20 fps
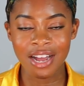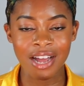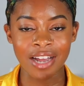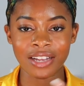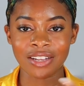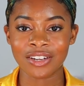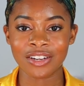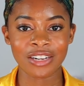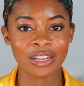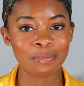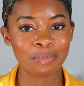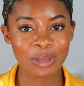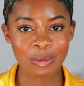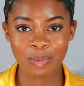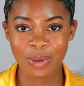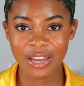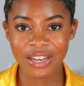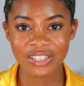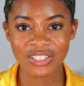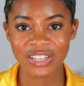I couldn't be
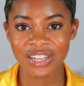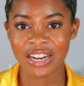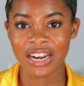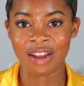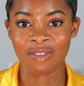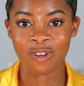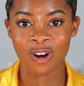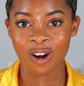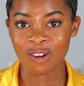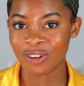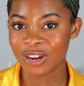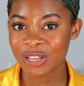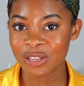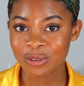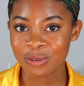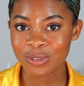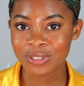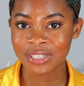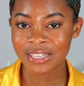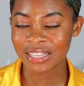patient, and I've already
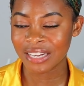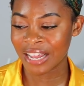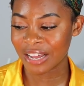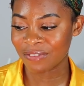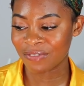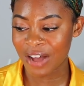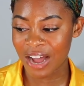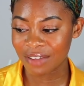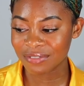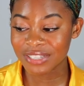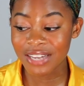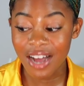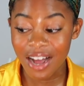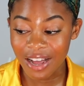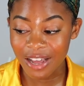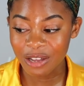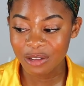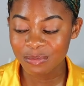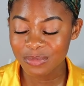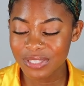used it like 5
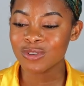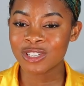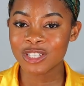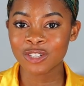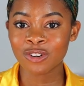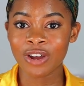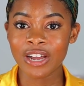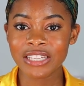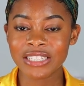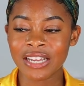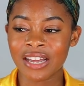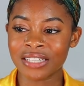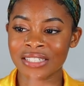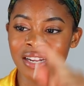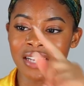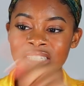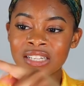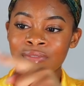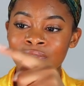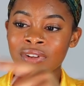times, which is crazy because it
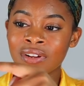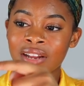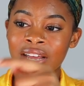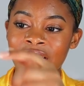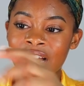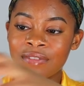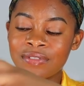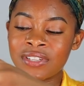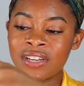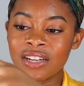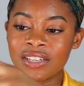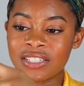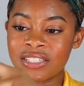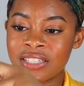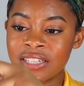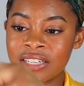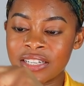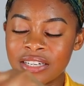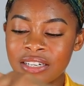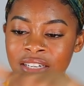doesn't even look like I've touched
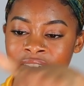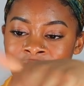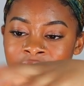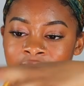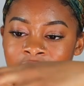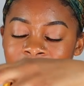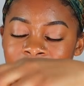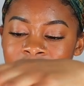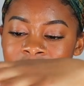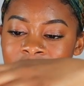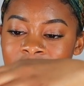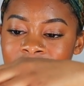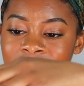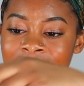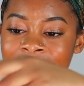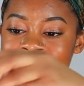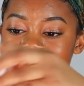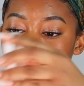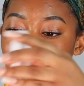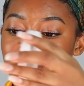it. Like,
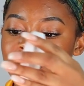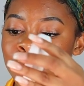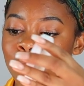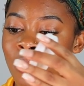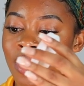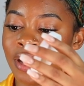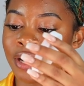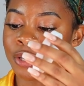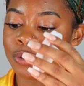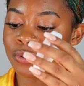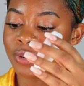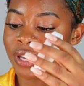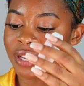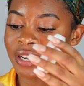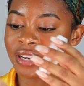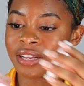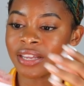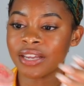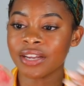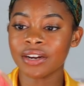that's how much product you get
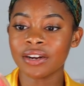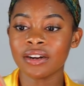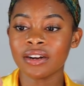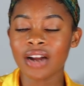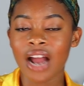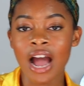in here.